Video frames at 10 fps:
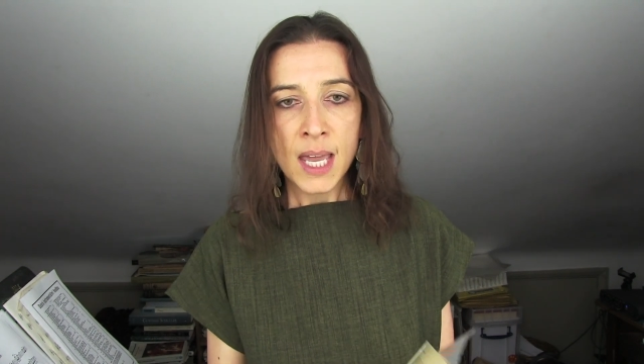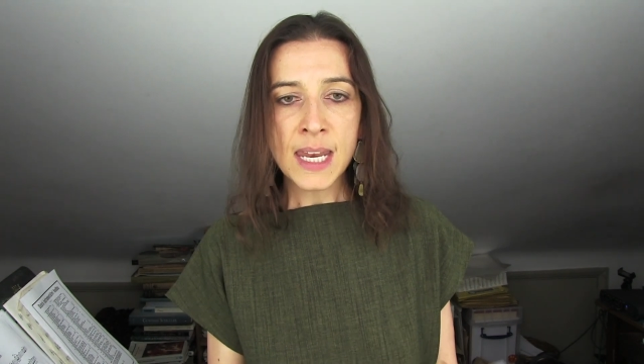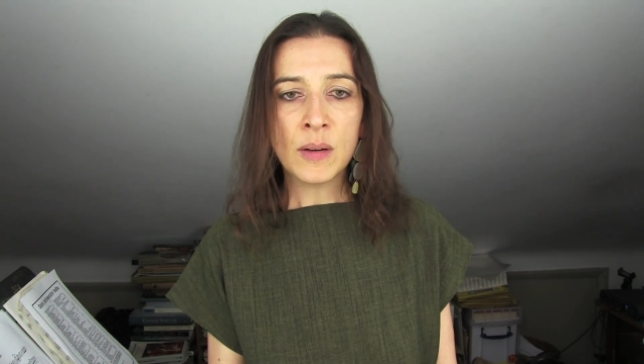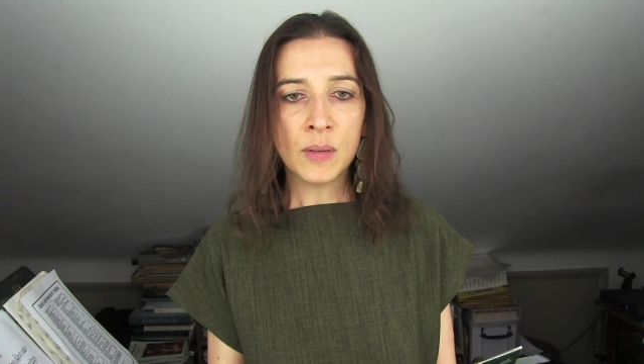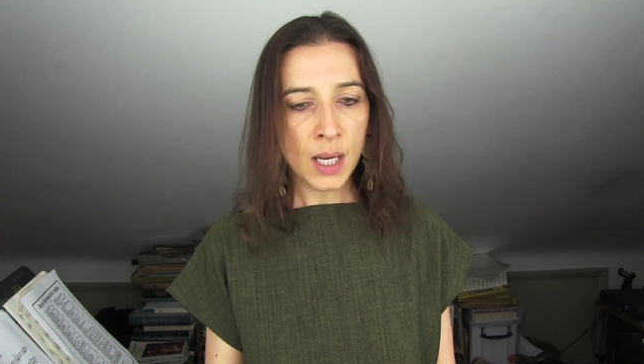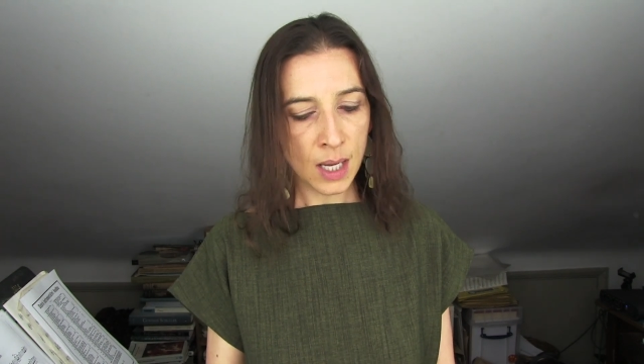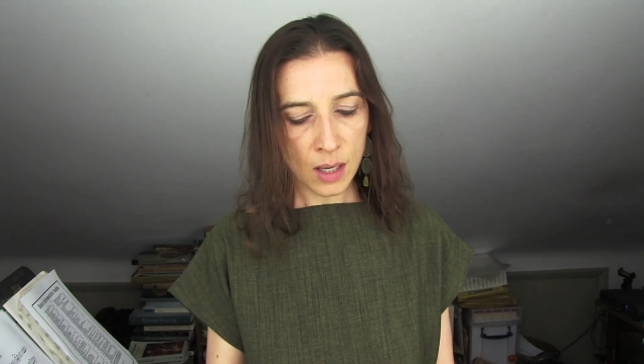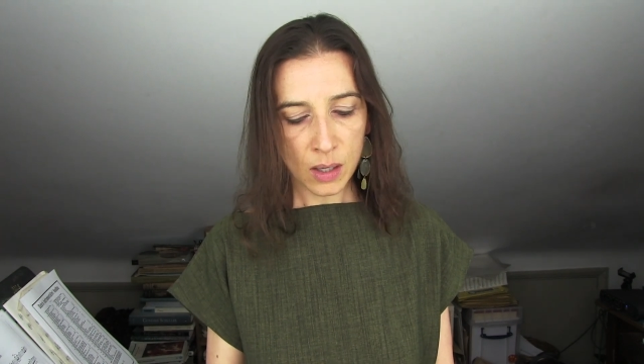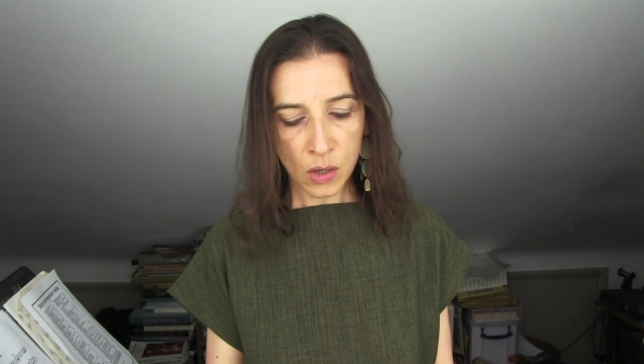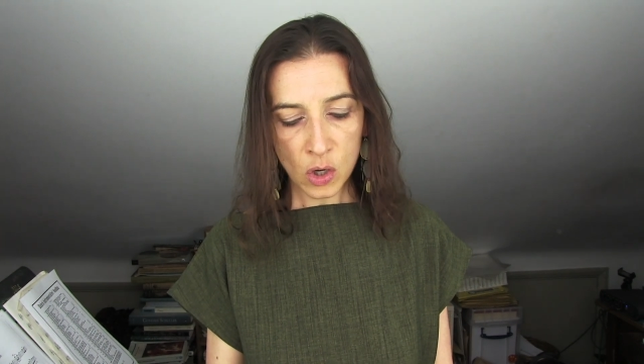Now,
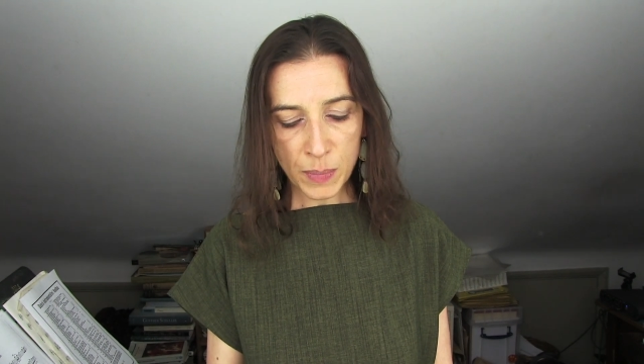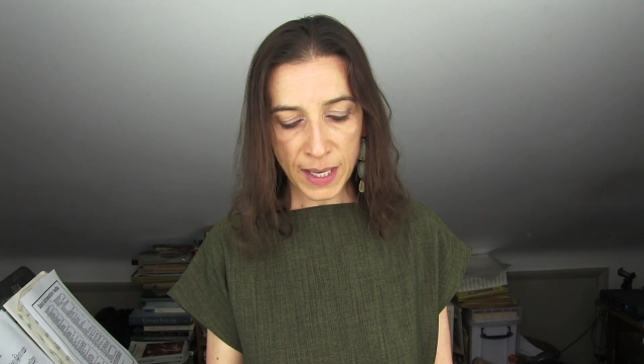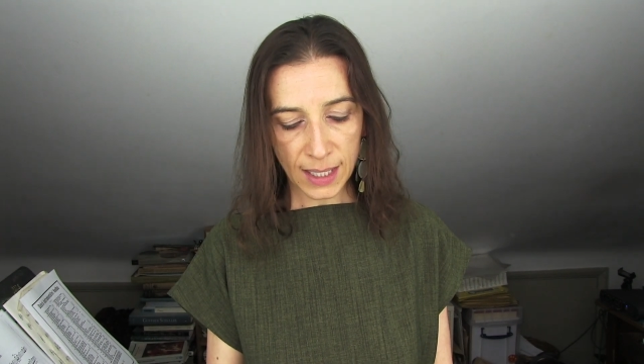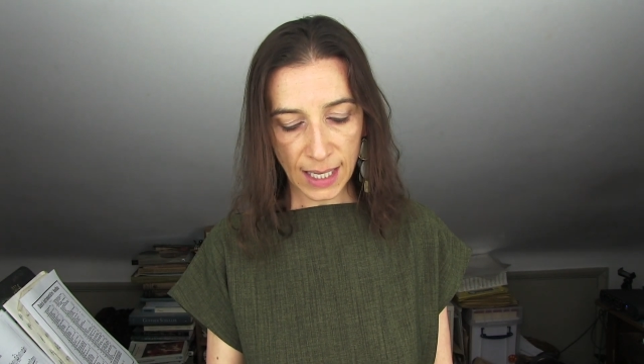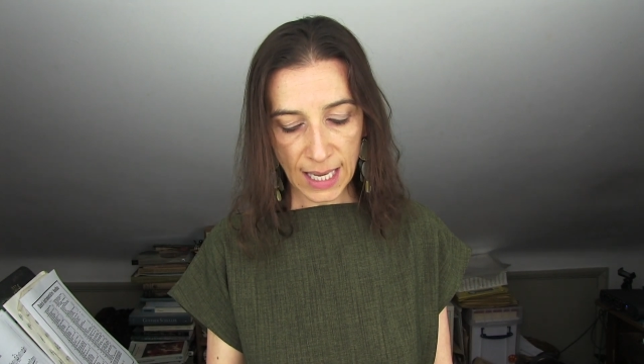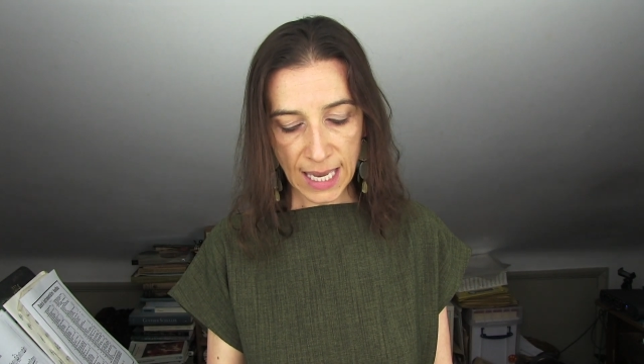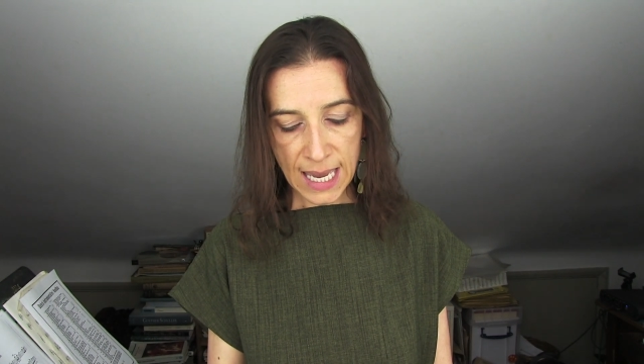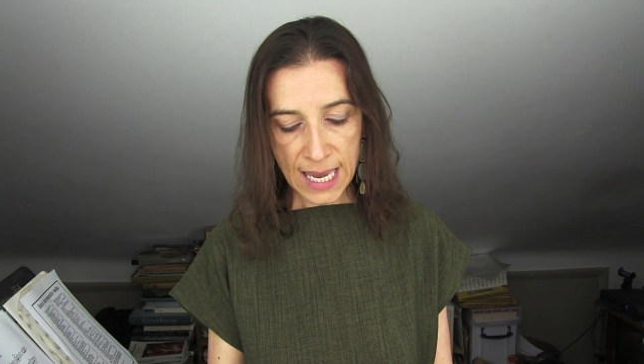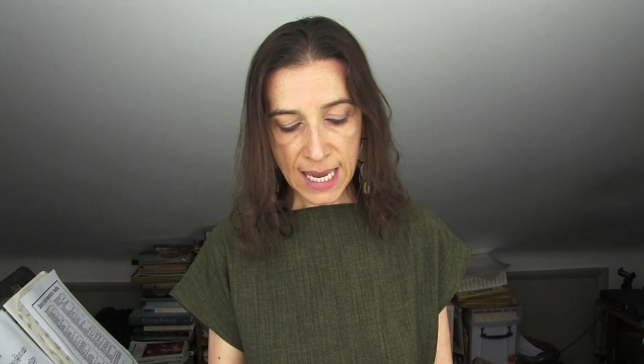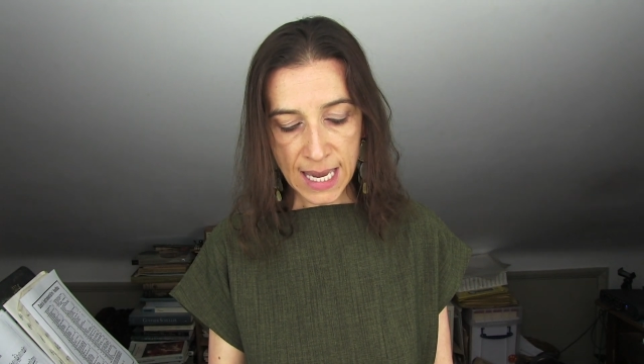Hobík,
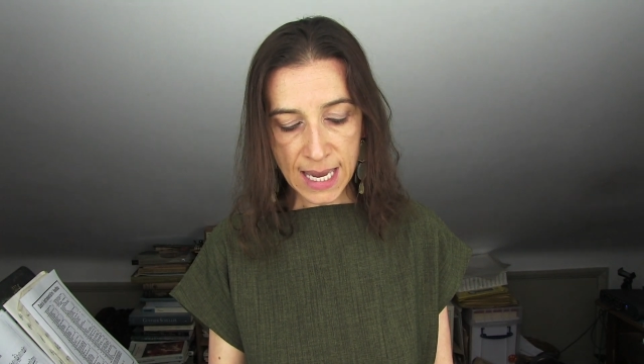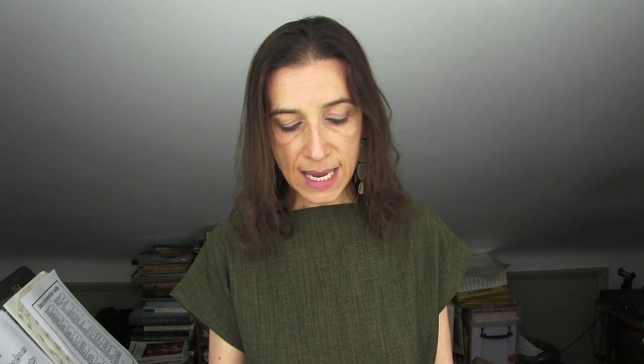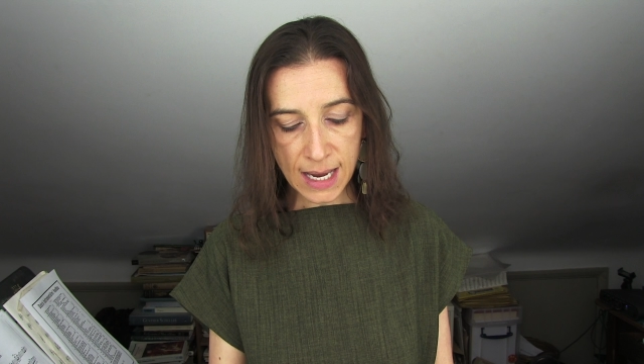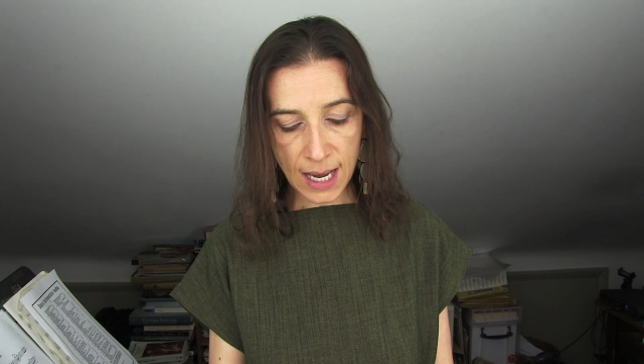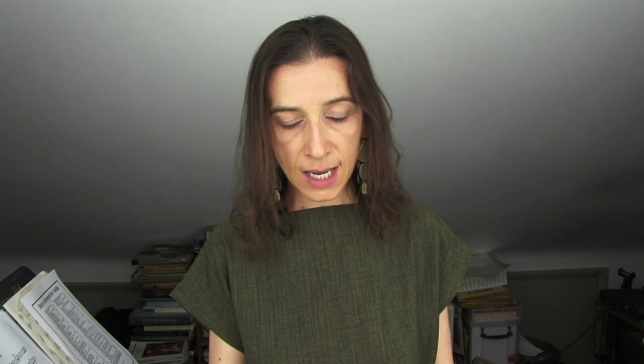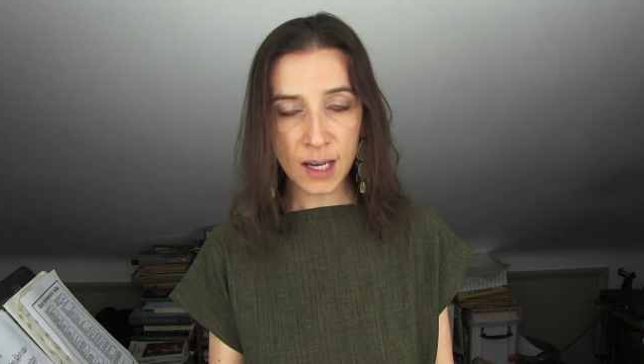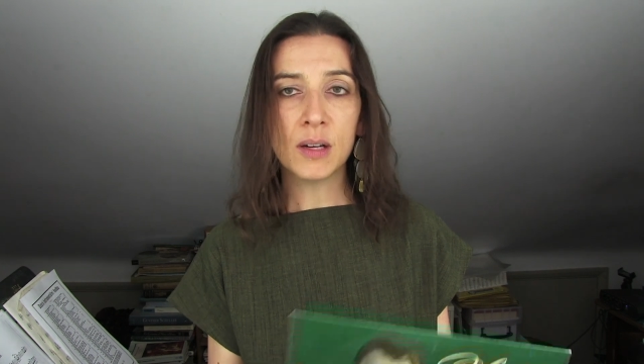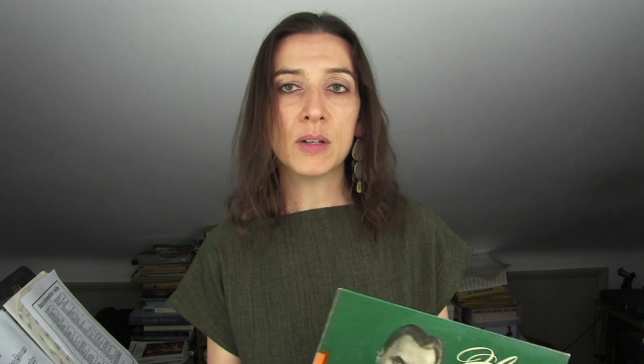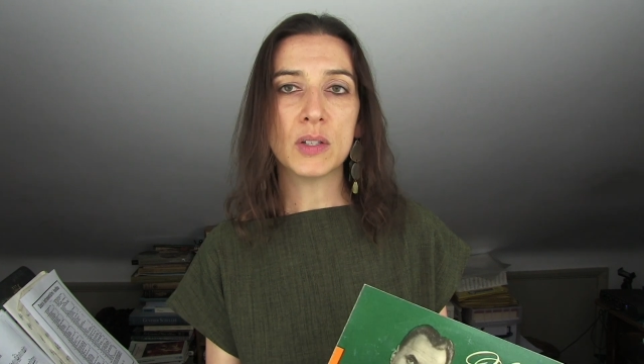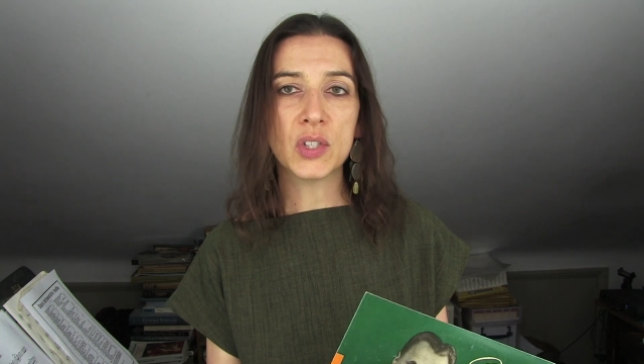he
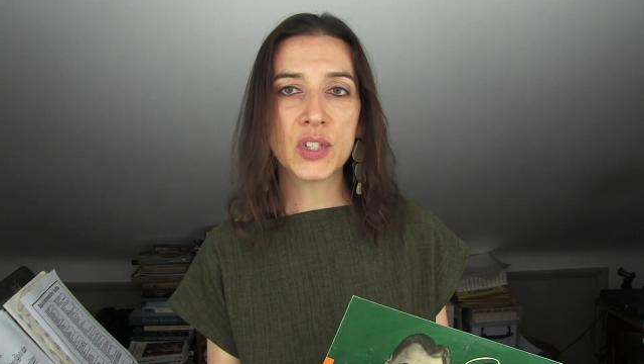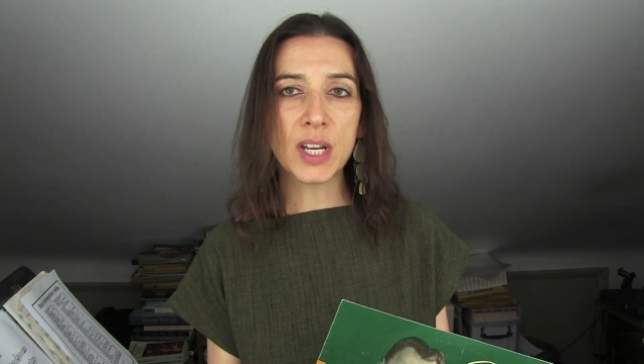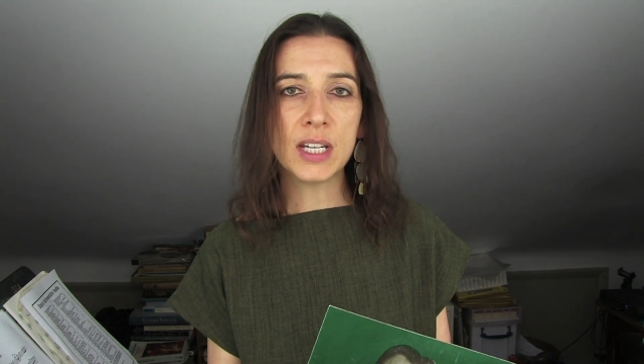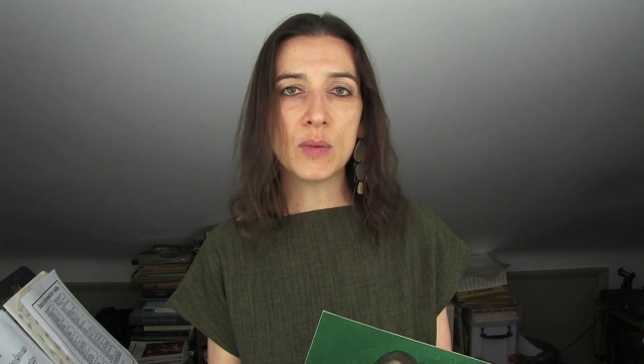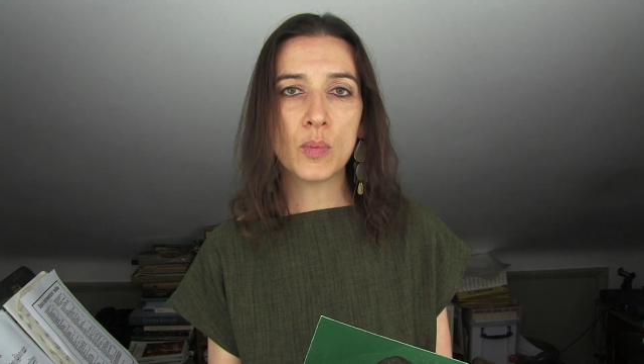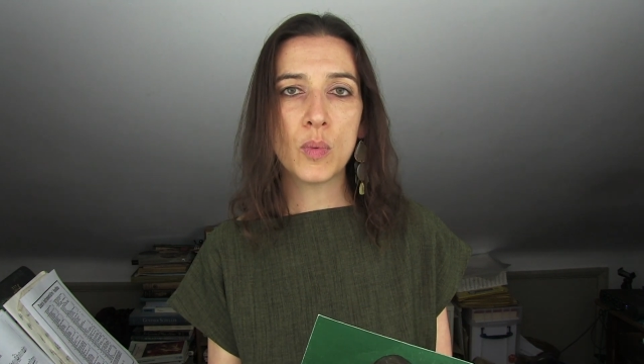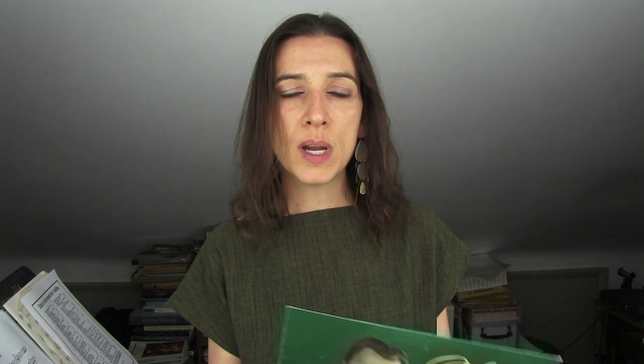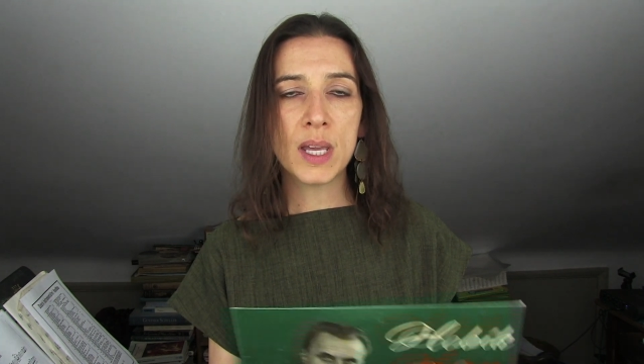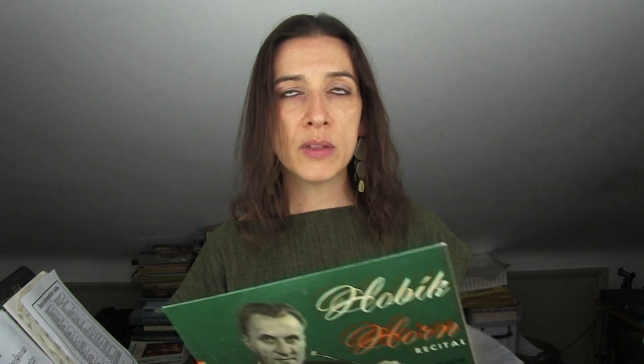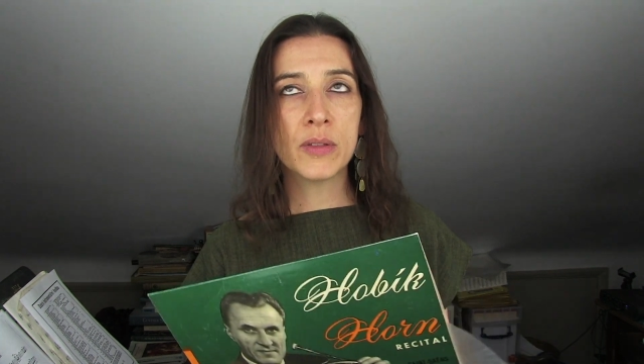studied
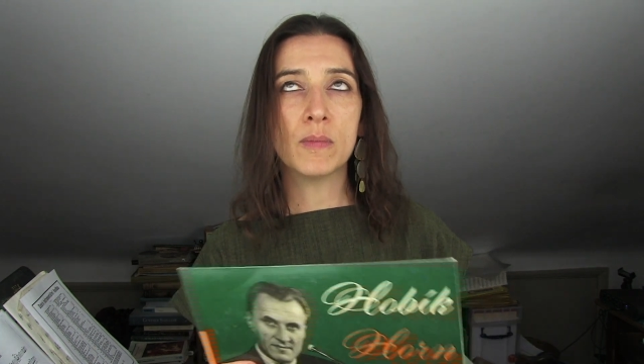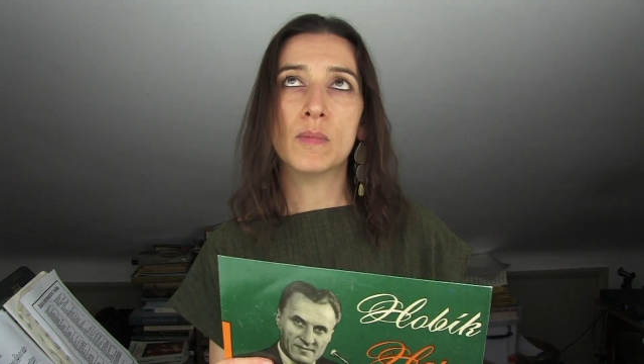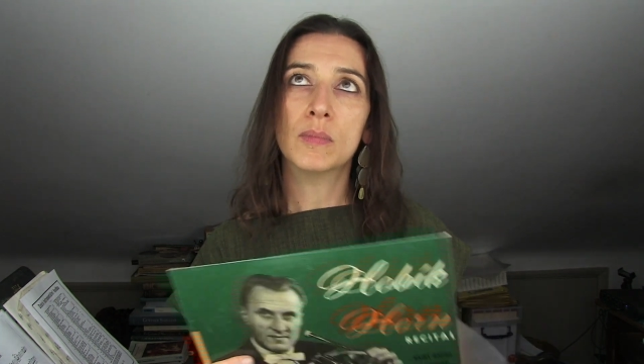with